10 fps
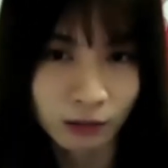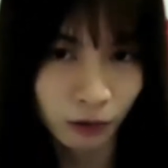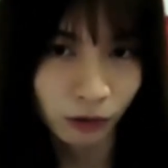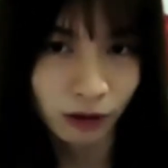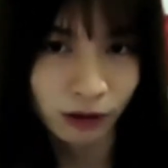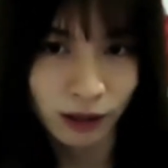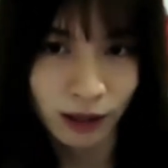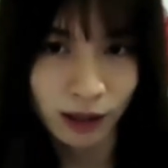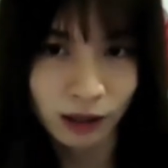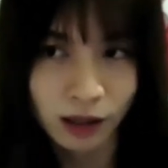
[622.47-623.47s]
books on
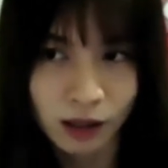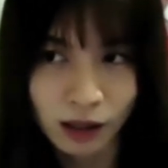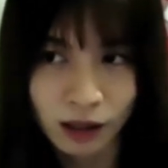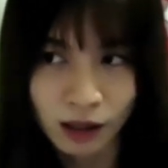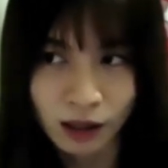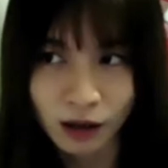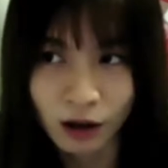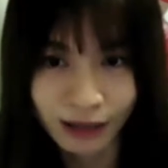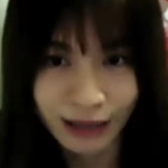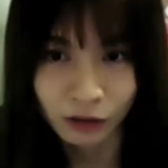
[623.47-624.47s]
their
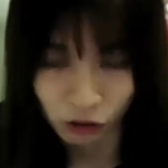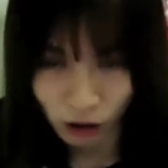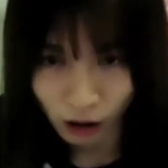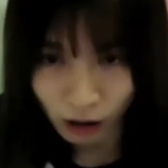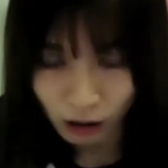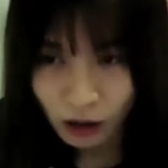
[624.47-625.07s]
online store.